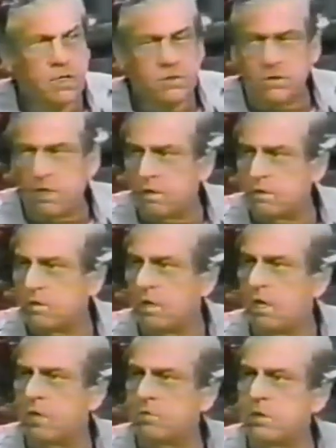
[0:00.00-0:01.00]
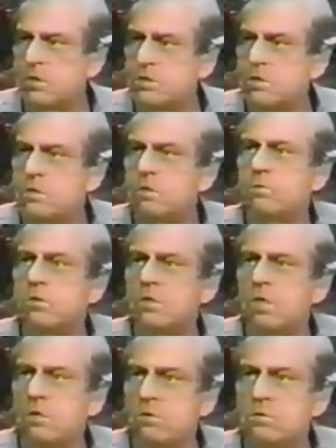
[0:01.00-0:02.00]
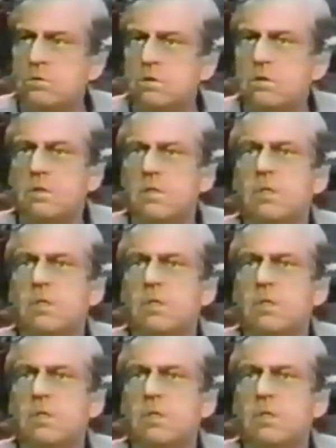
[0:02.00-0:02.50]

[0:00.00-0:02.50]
Senator Aldrich was known